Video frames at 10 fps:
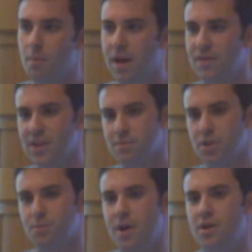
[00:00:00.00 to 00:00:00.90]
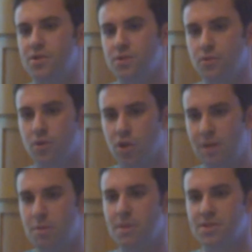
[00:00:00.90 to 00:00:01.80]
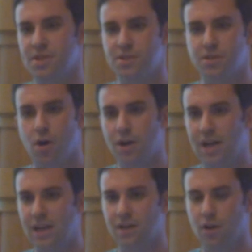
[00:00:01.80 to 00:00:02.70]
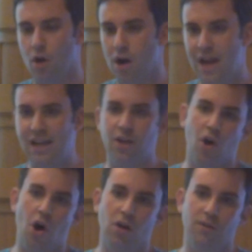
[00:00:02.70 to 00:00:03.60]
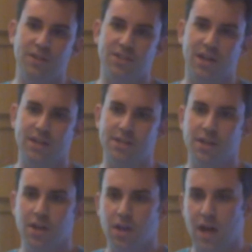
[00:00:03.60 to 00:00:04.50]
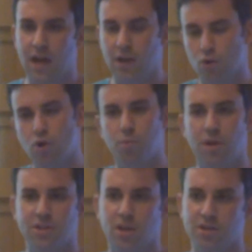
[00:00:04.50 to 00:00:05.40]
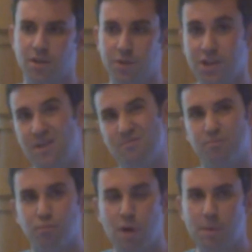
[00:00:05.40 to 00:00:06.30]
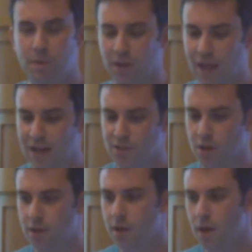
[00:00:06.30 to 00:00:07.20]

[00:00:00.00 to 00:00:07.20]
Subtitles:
But I think it's much better to claim your business on any and all of these sites, and Google Plus also, which I'm probably pretty lax on.